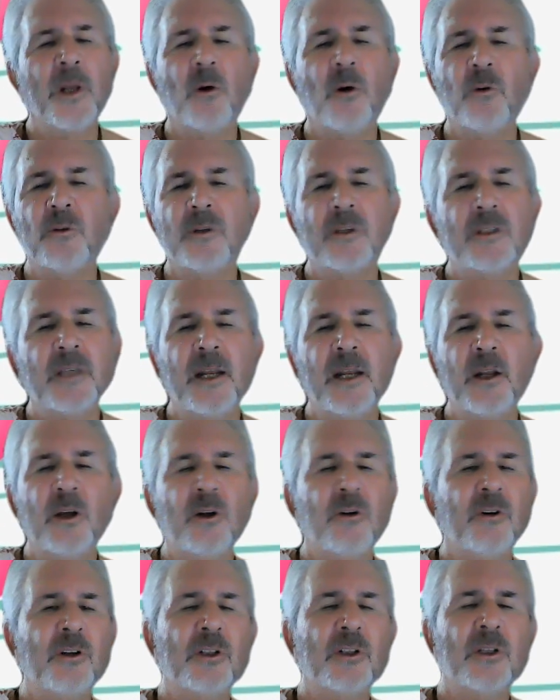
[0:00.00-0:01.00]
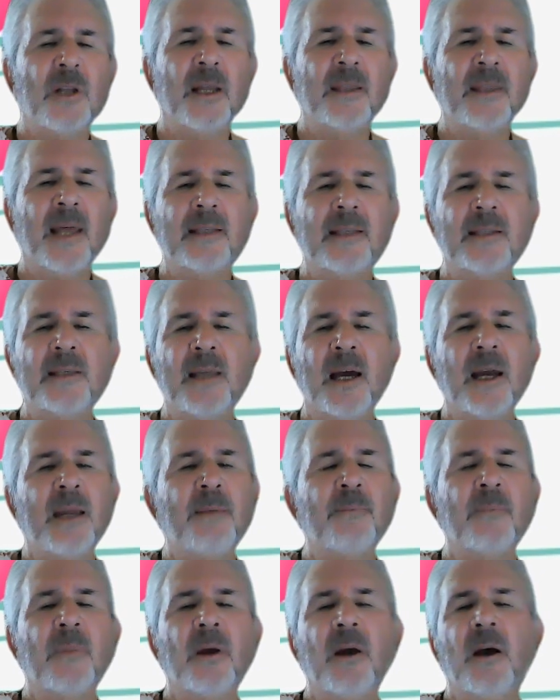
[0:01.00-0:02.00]
don't say to Krishna at that
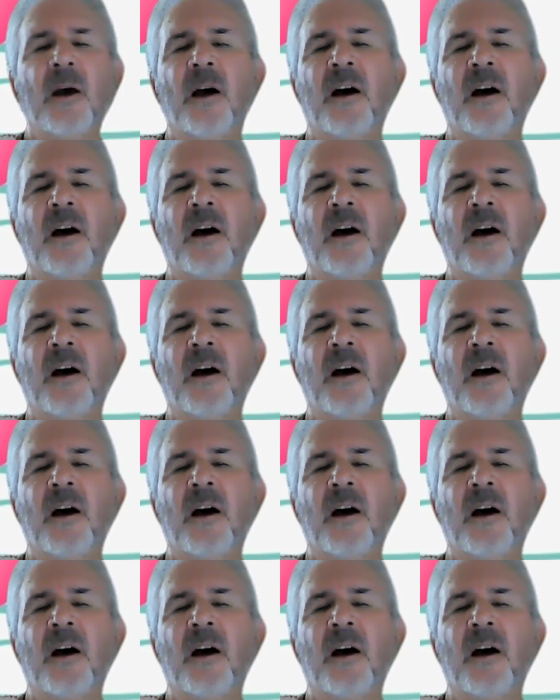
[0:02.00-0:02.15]
time,